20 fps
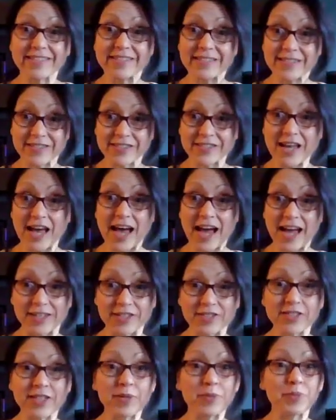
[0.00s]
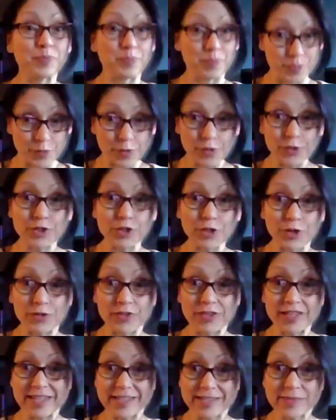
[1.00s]
to actually push
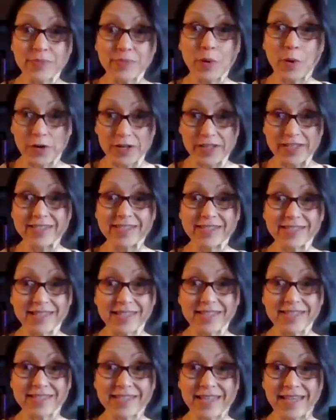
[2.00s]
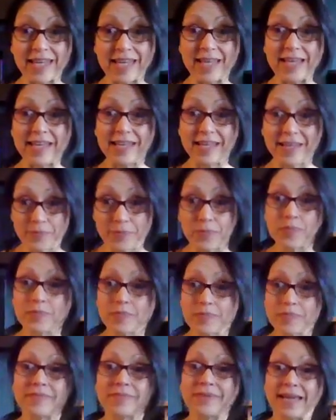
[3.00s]
on these points, these key
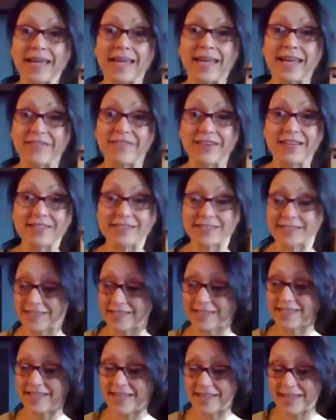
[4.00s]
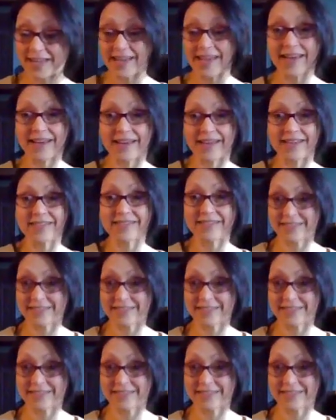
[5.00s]
areas. Yeah.